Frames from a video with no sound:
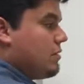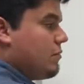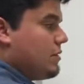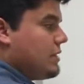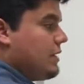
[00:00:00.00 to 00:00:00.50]

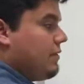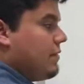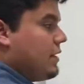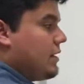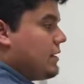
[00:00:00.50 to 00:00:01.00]

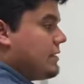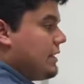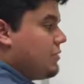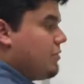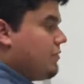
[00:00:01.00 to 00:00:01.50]
receive the
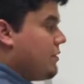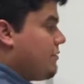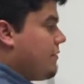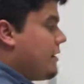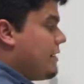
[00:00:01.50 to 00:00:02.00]
sensory from the
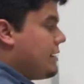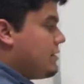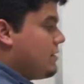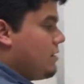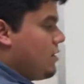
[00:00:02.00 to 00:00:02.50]
pharynx,